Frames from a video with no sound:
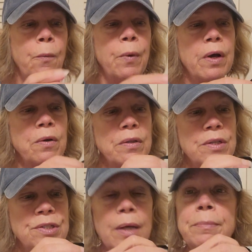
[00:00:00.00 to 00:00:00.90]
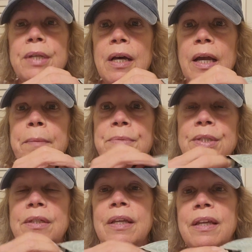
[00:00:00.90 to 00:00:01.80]
Well,
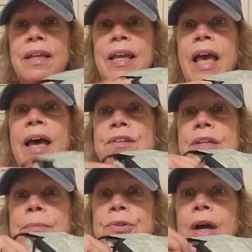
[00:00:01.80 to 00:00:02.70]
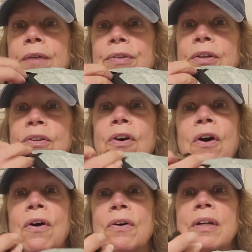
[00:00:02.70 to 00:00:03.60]
sometimes as I'm driving
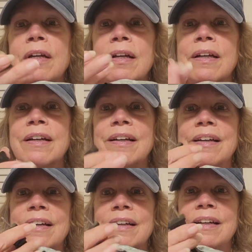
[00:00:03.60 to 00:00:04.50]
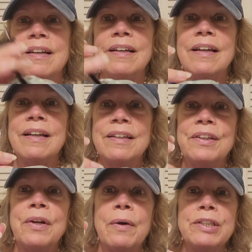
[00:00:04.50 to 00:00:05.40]
along,
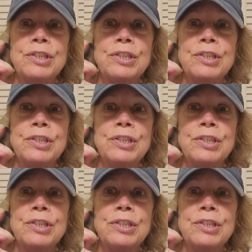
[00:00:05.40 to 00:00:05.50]
you know,